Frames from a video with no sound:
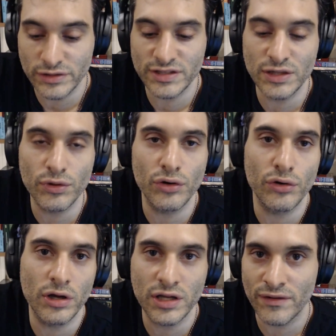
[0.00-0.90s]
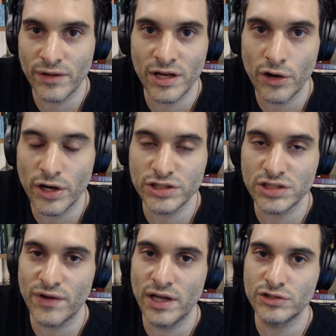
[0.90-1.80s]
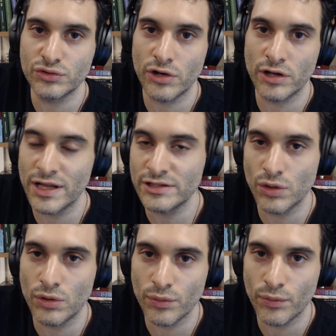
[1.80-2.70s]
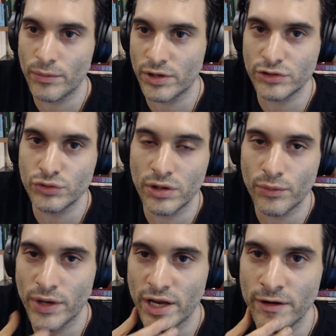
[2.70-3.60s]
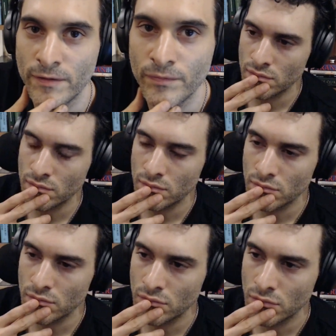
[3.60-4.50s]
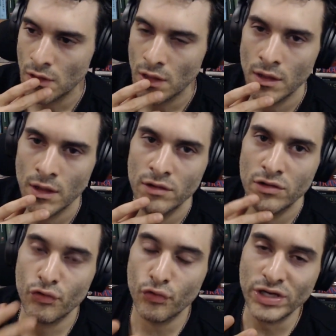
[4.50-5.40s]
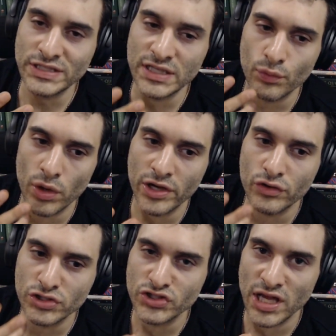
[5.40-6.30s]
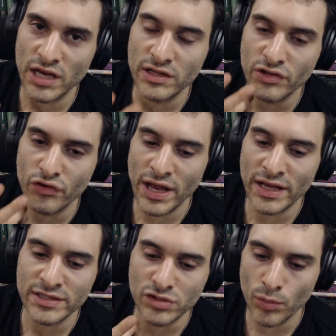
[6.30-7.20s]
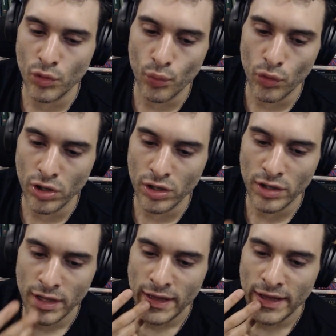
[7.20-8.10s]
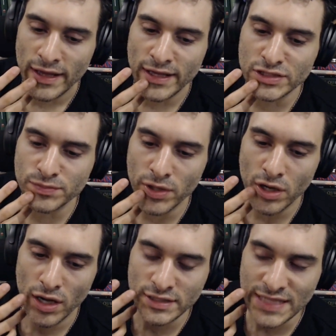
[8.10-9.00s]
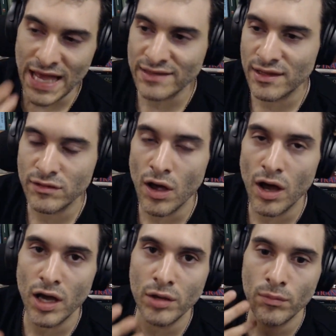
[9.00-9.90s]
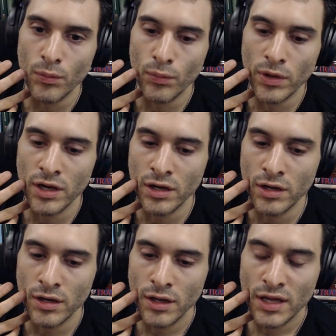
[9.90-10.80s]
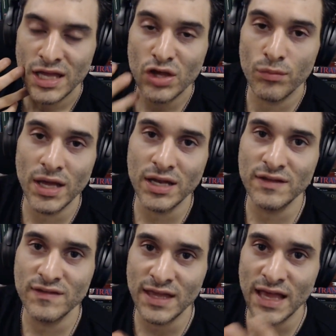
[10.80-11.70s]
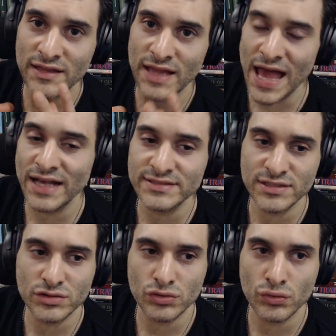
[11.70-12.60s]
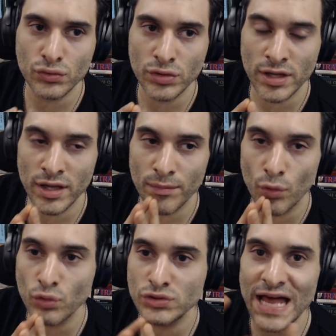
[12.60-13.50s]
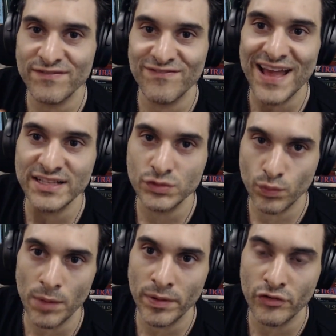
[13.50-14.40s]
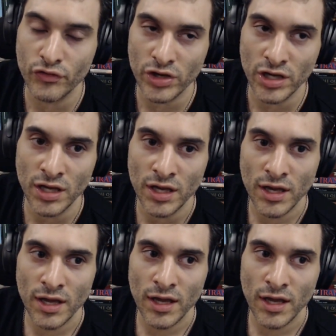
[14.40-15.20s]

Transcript: and see whether or not it encourages violence or not. That's the only way. There's no other way. The reason why Christianity ranks number one is because at the time when humanity had access to the most advanced weaponry,